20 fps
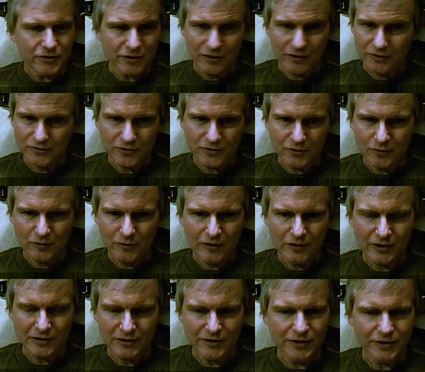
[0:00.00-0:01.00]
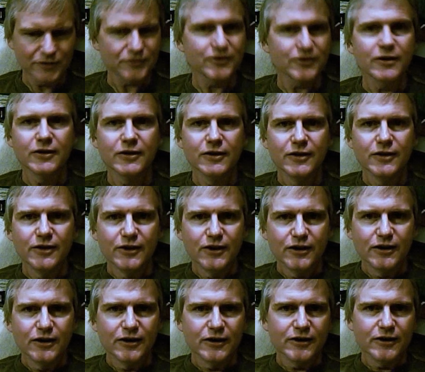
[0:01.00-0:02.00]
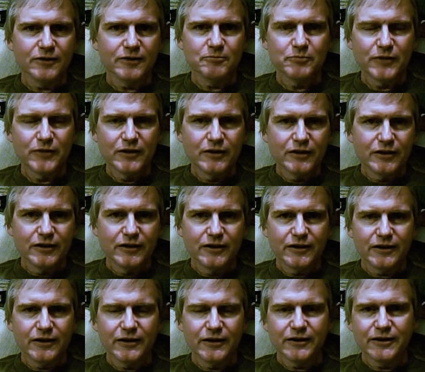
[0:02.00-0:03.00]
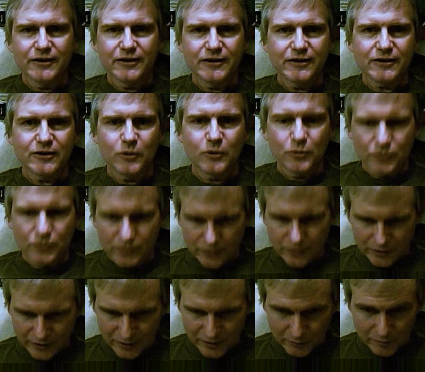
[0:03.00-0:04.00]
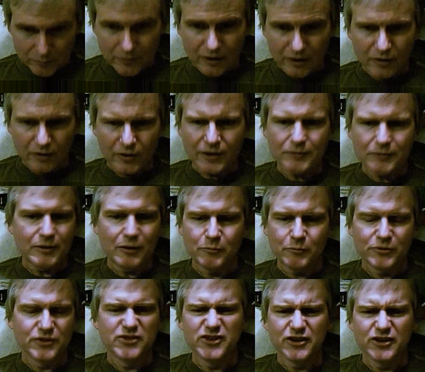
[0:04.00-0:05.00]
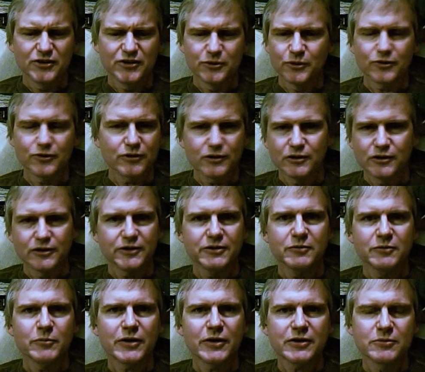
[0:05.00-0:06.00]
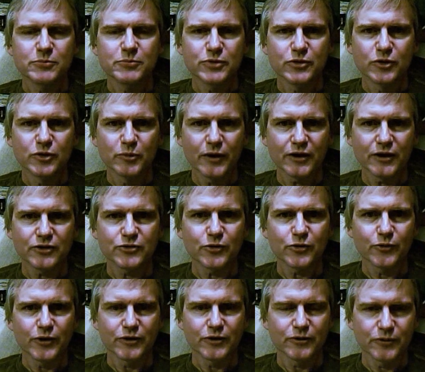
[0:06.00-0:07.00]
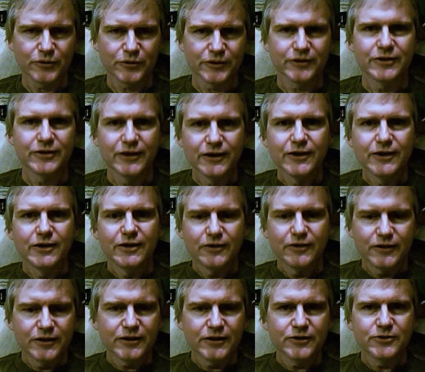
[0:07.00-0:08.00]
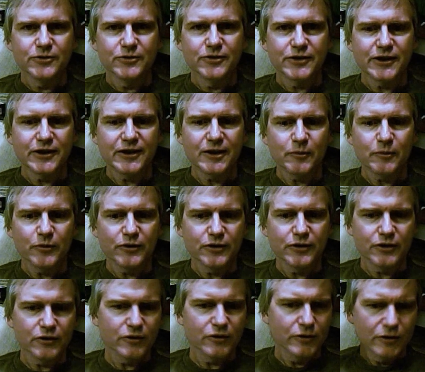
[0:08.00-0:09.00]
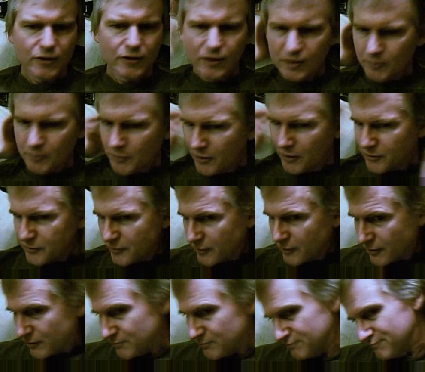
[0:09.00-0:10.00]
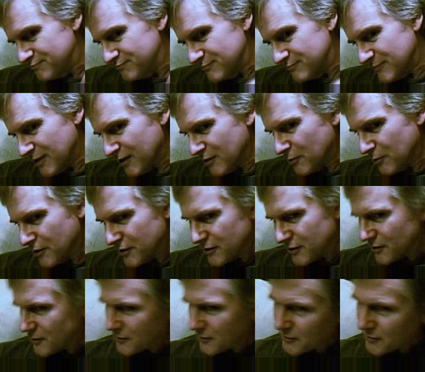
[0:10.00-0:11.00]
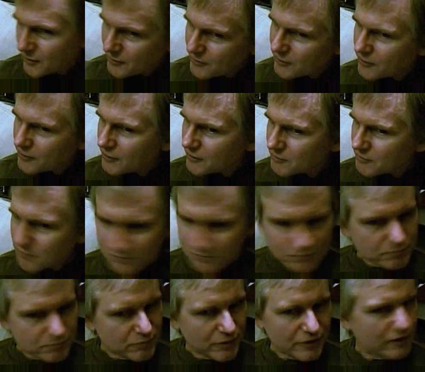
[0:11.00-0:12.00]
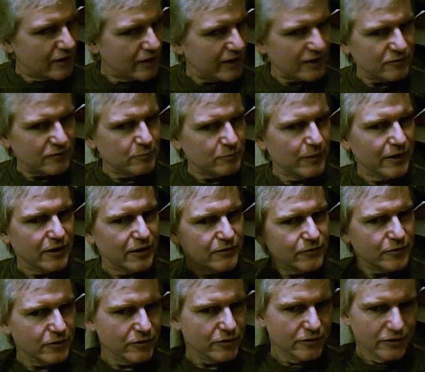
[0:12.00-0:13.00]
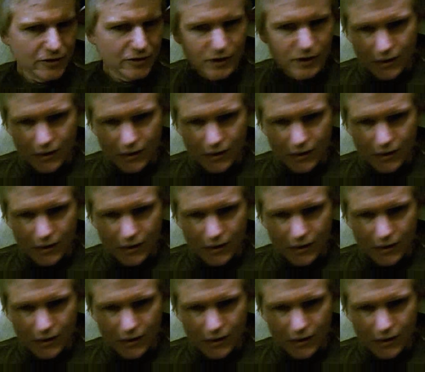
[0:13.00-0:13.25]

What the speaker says: it costs a whole lot less. And of course here I am, I'm continuously looking at my computer monitor rather than into the camera here. But anyway, it doesn't look half bad for